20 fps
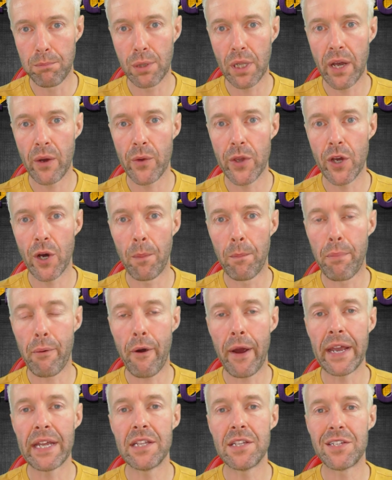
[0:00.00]
blow your
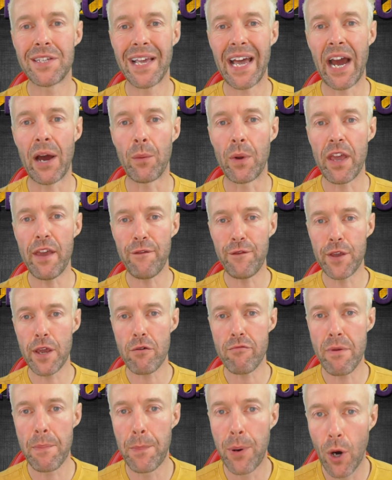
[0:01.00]
brains out? If
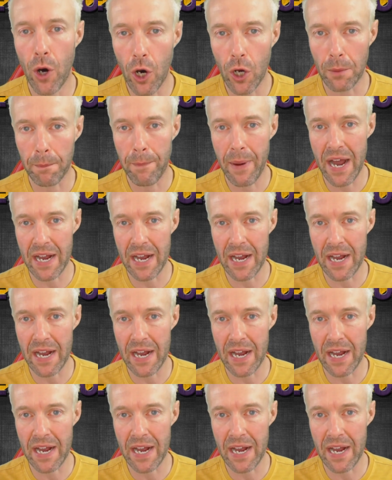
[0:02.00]
you report